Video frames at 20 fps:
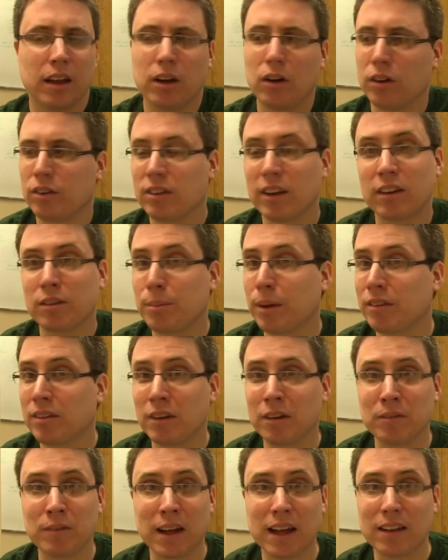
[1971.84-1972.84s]
6
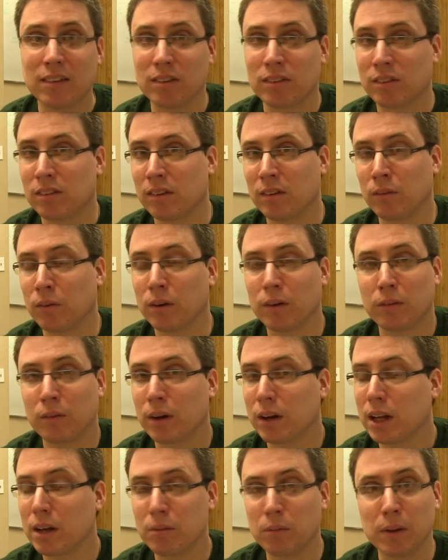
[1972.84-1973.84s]
months in advance is
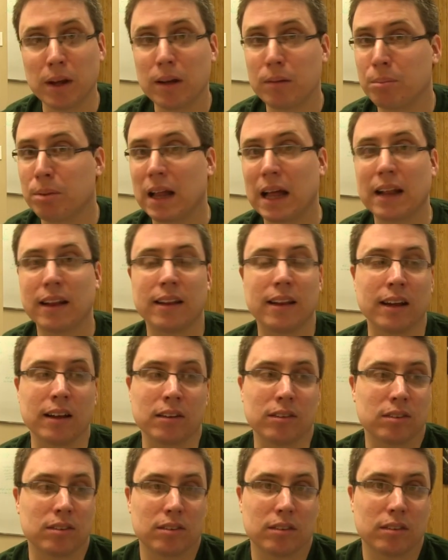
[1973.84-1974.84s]
we can plan
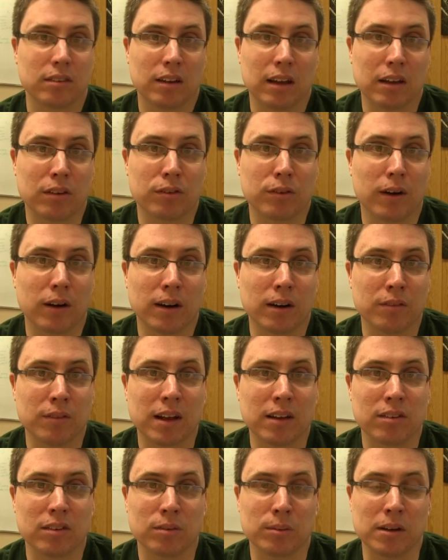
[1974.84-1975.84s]
things as far in
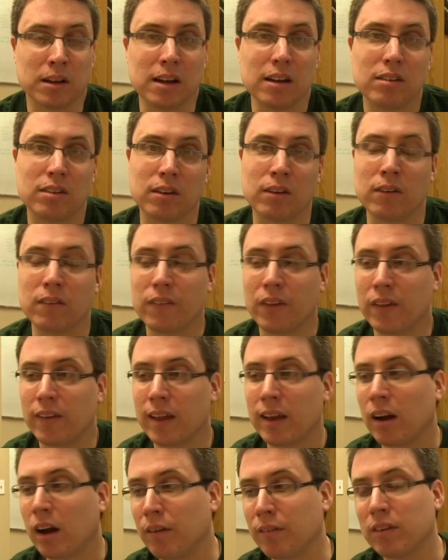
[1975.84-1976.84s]
advance as we need to,
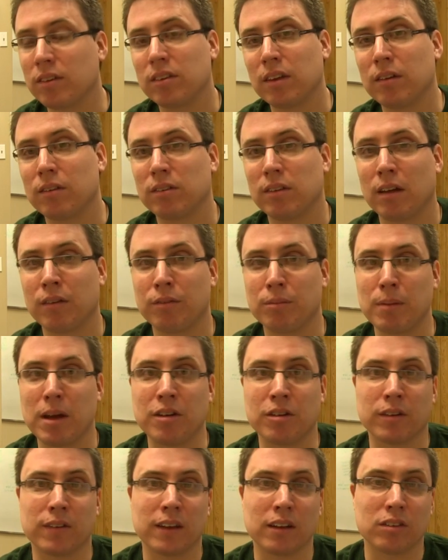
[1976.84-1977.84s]
and then obviously if
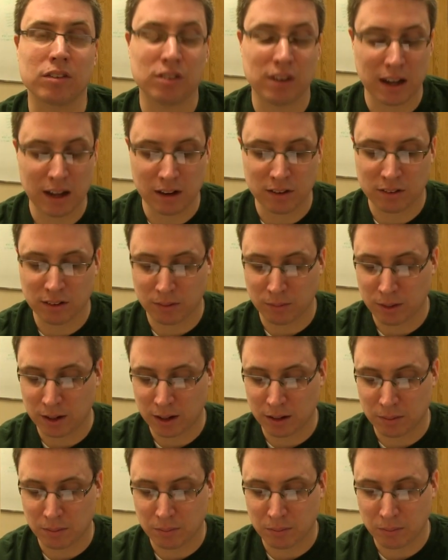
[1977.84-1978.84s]
major things change, then
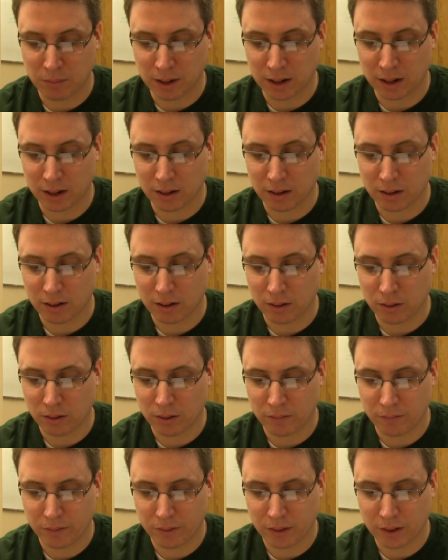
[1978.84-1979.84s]
we can
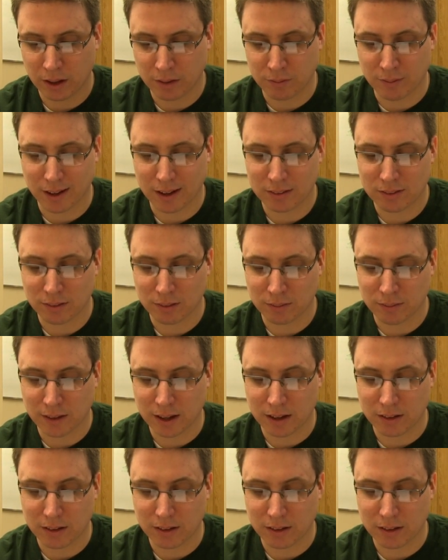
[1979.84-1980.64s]
advise you of